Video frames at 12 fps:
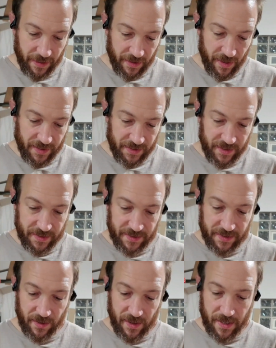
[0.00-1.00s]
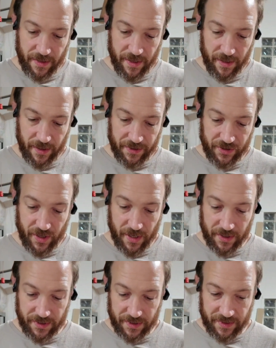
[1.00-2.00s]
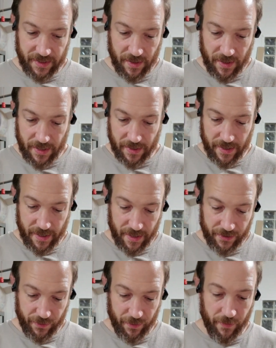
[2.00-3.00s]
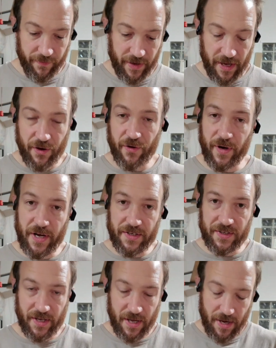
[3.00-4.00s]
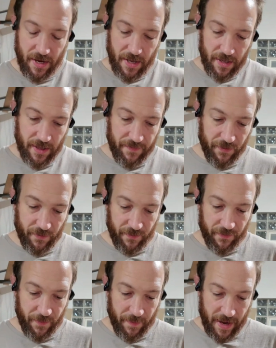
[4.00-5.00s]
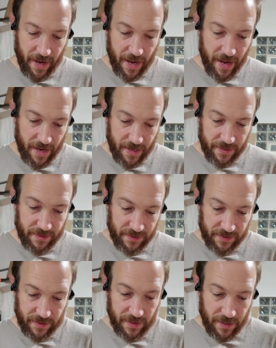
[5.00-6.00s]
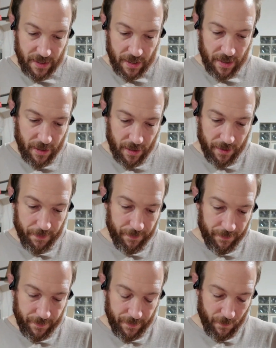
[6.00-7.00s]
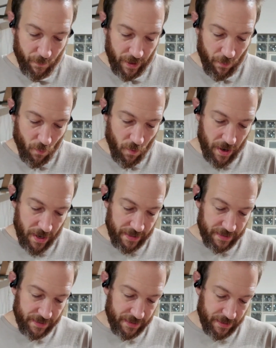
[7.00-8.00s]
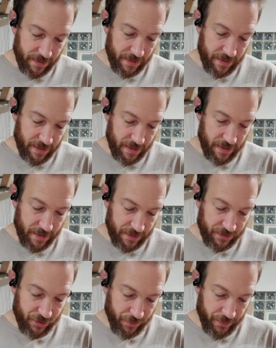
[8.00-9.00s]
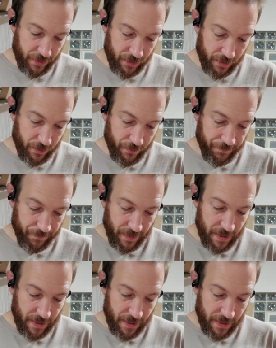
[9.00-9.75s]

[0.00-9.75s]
dust that's still on there, like sawdust that's still on there, to remove any grease left over from my hands. We want the super glue